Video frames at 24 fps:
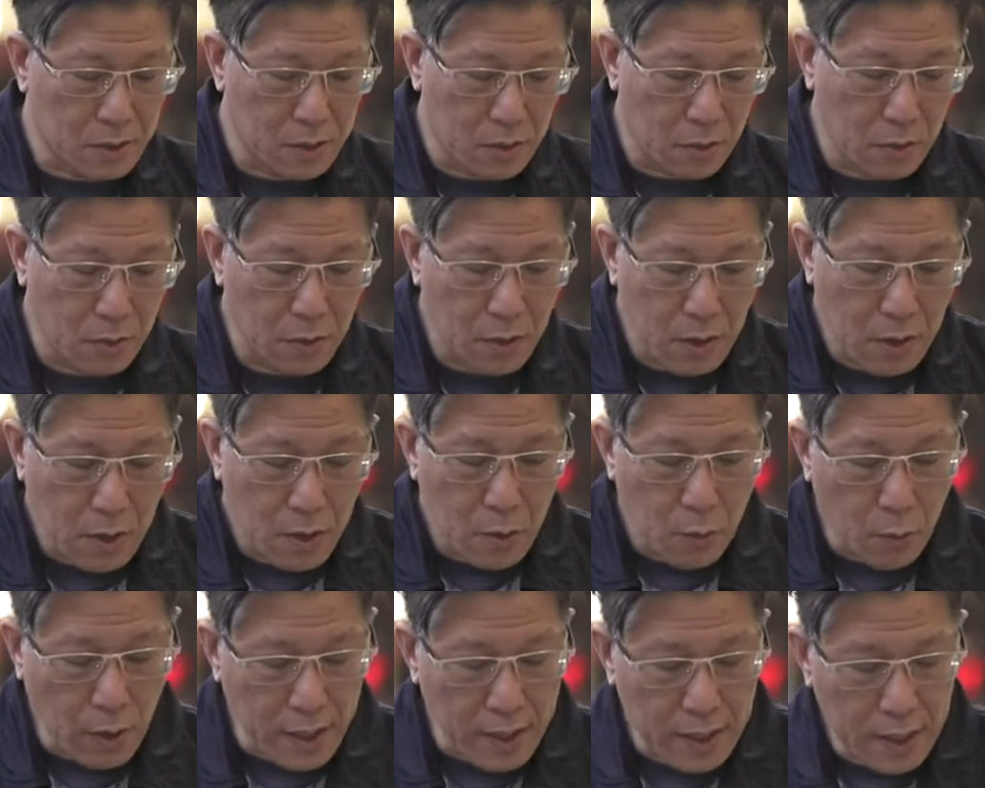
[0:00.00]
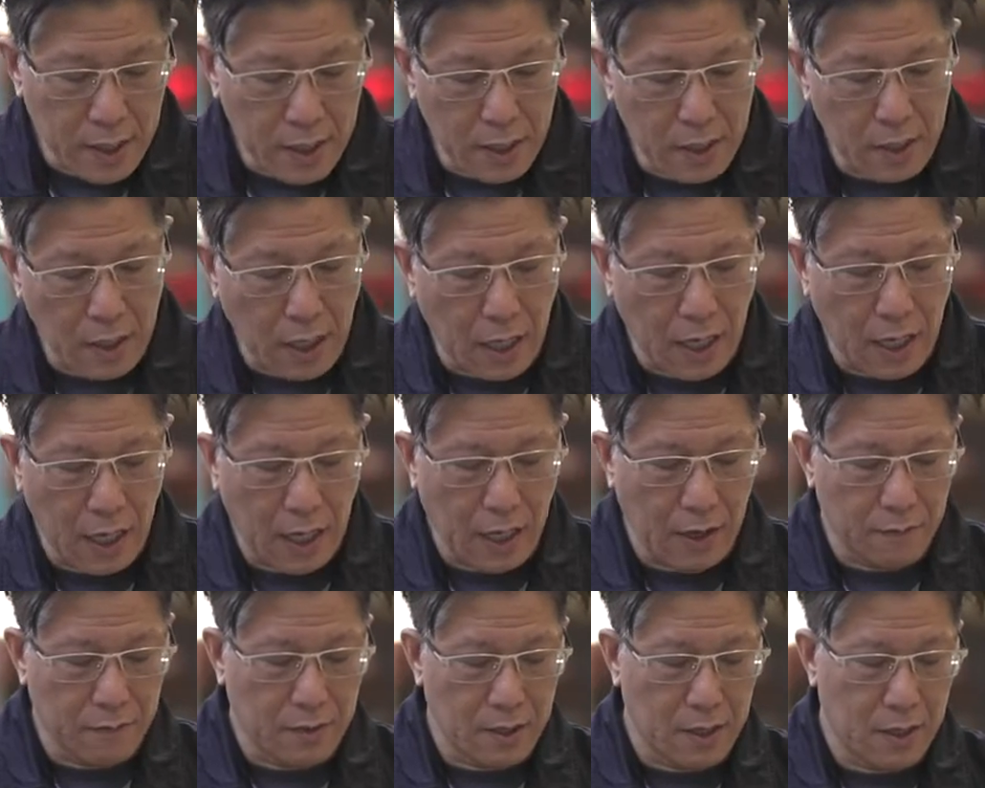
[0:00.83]
So right here I
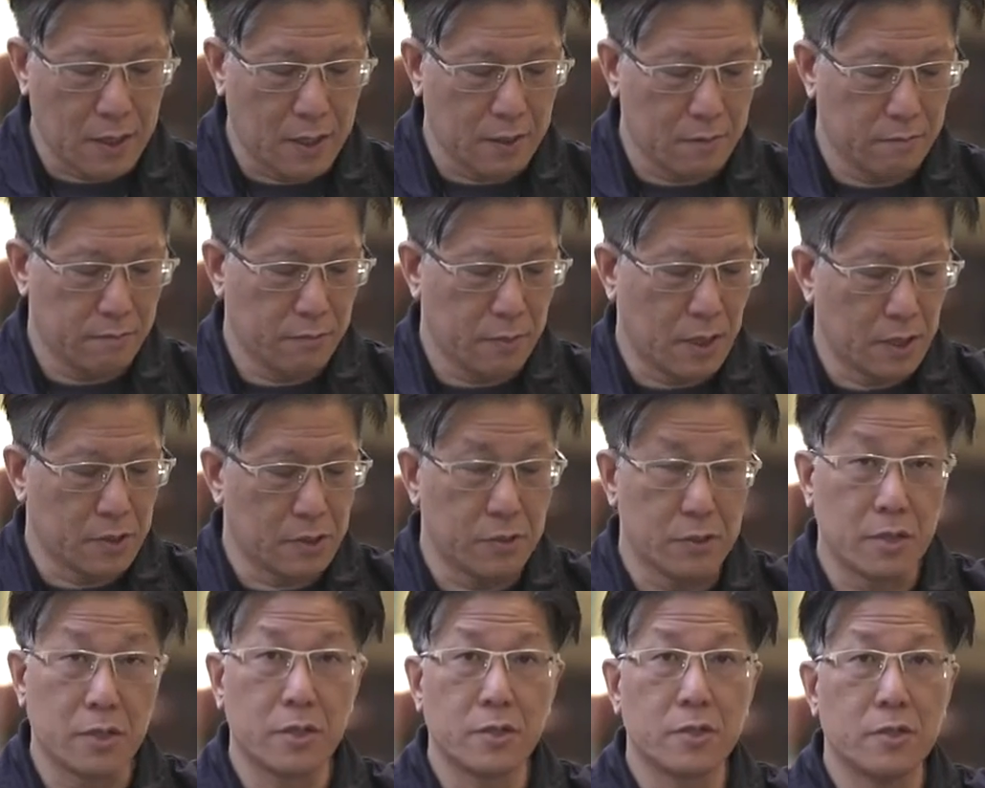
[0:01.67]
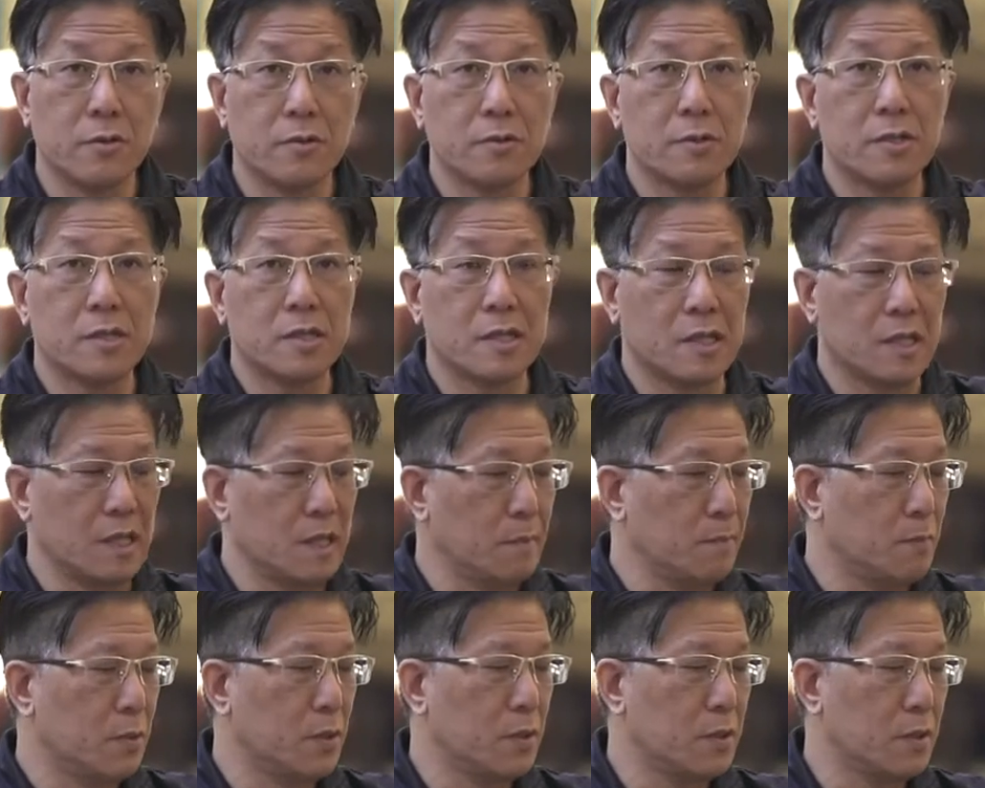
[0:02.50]
have a traditional ski
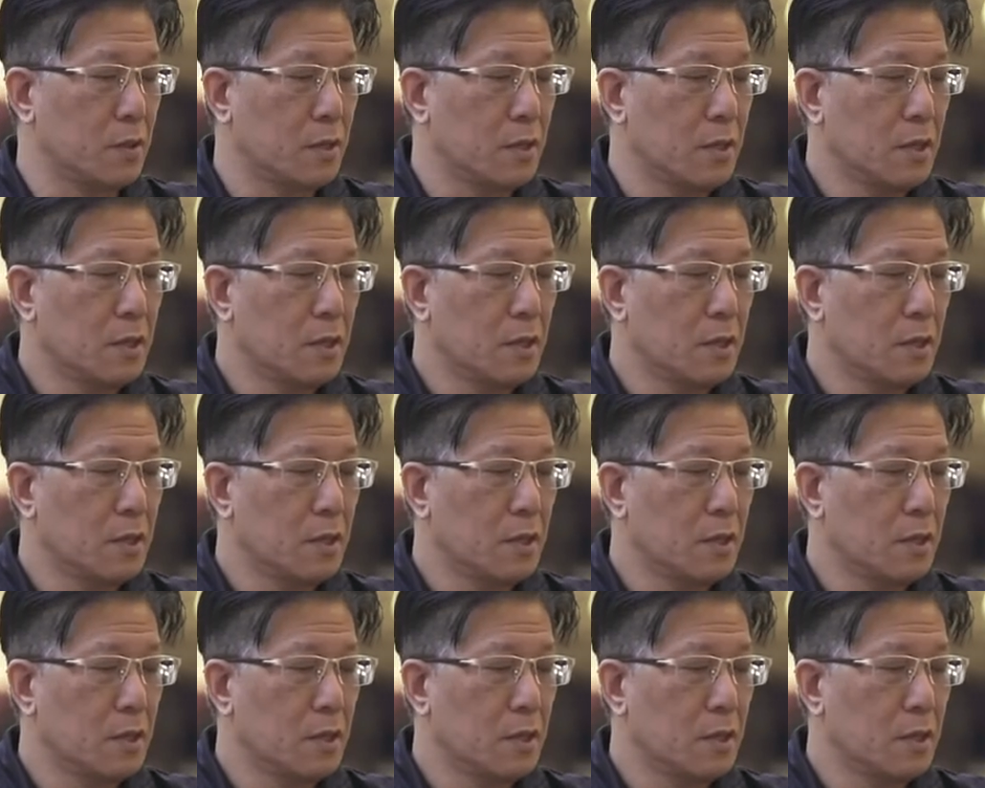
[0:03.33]
boot.